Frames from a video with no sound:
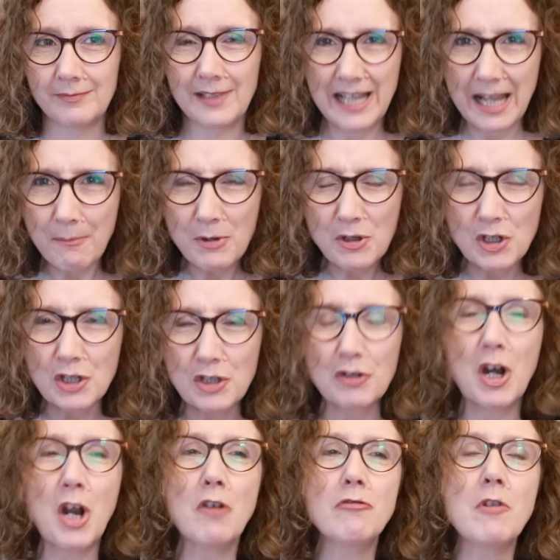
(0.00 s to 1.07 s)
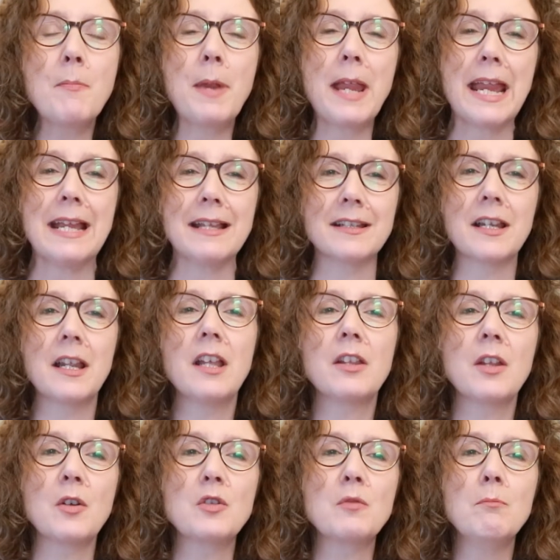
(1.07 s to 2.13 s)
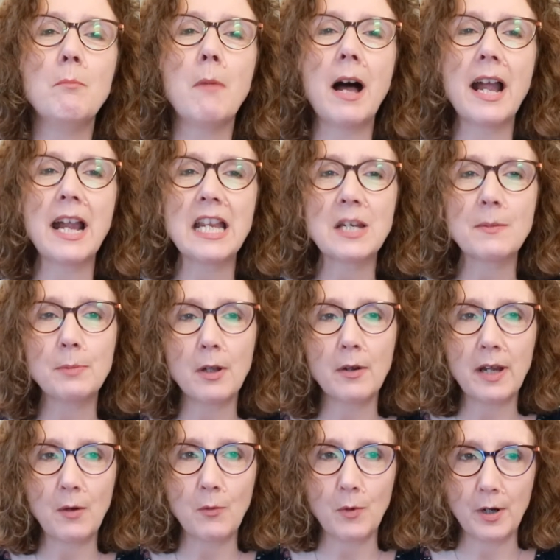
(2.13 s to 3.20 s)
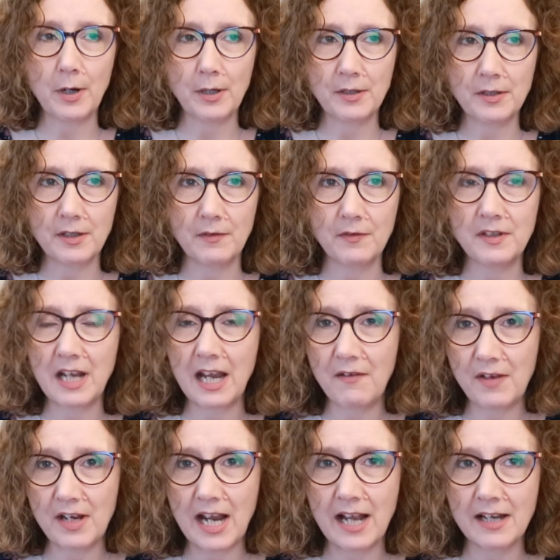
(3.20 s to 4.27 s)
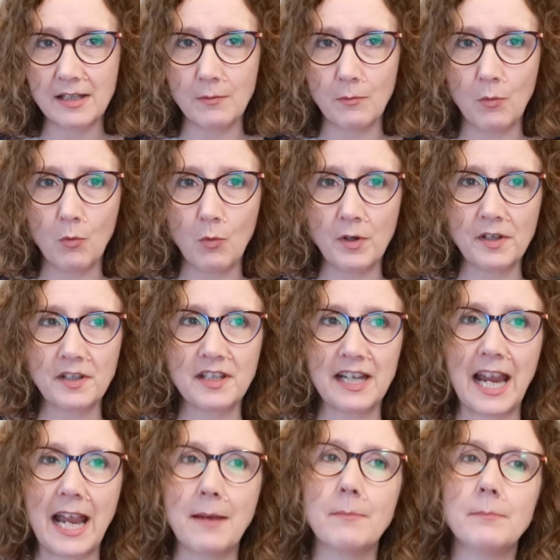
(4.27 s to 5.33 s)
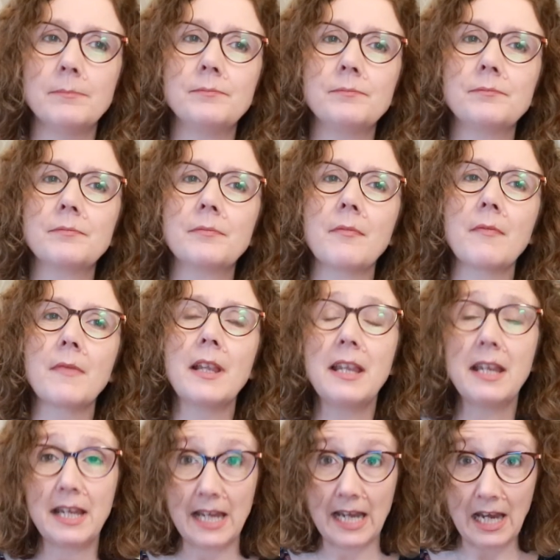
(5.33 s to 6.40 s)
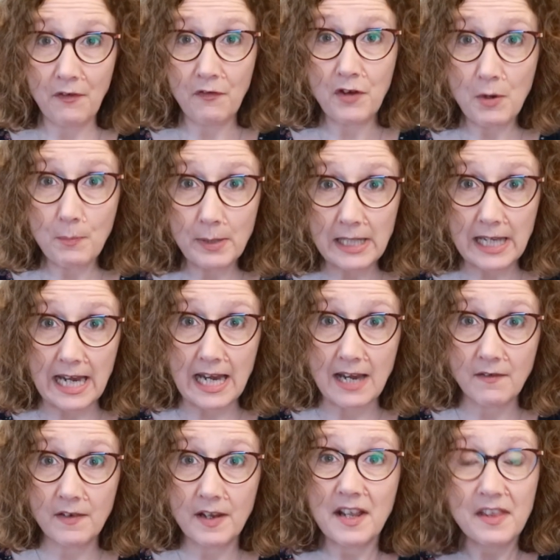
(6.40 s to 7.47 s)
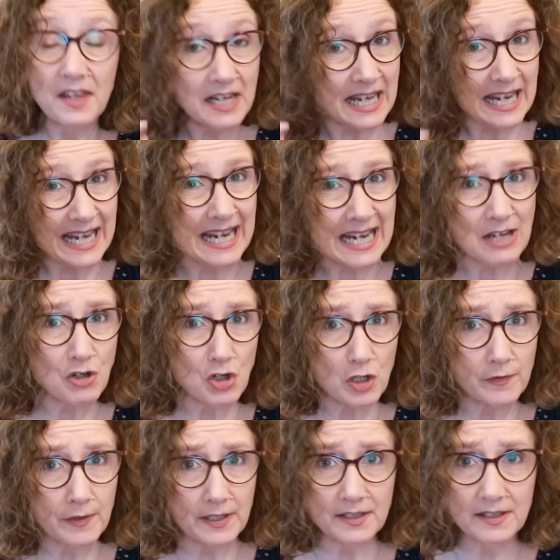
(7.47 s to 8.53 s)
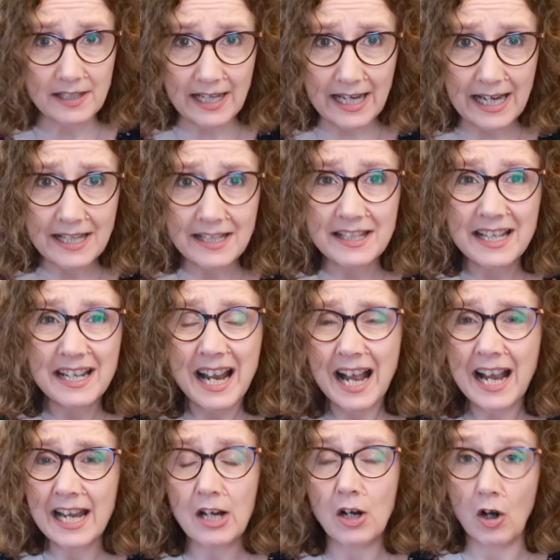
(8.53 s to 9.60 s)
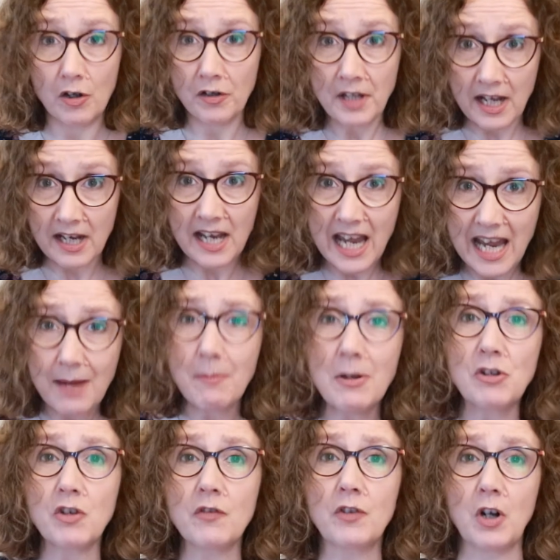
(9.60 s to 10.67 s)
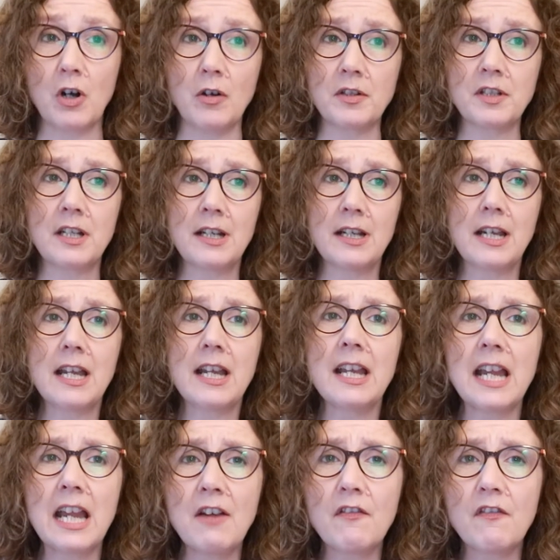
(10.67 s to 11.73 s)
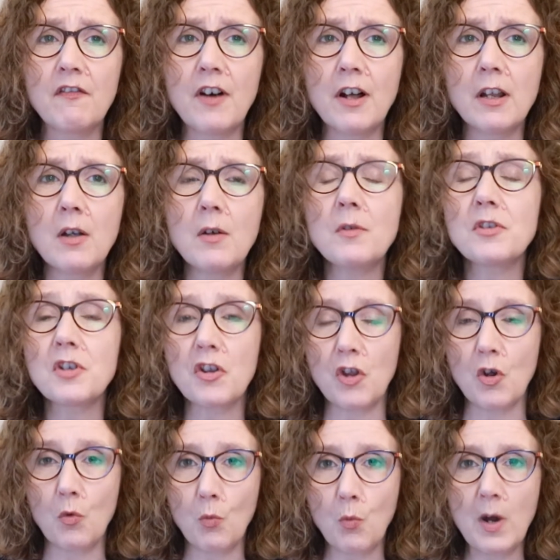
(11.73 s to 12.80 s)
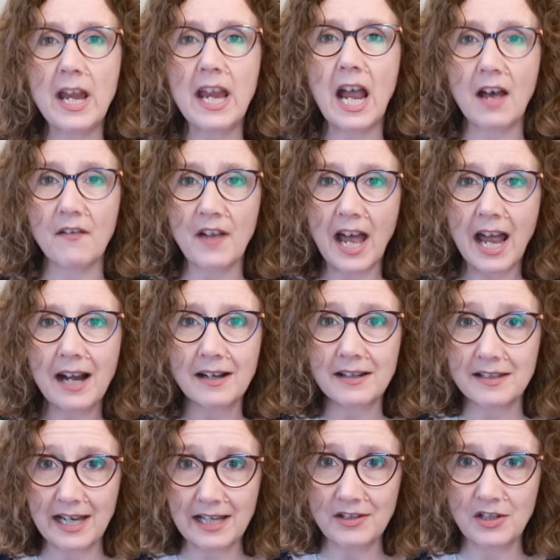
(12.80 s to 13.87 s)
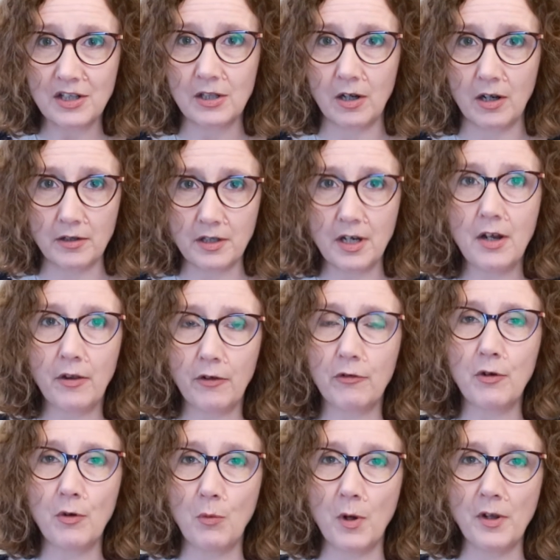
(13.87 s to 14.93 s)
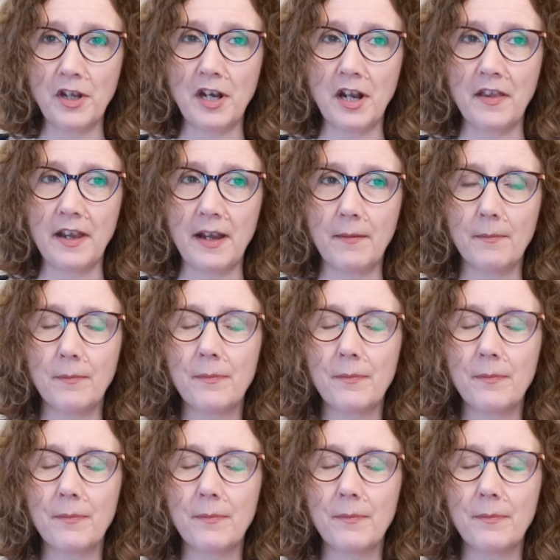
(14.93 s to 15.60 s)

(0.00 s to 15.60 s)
Let me just repeat those mind-blowing words of David Adam once again. If you believe that each of us is an icon, an image of God, it follows that we have access to God through one another.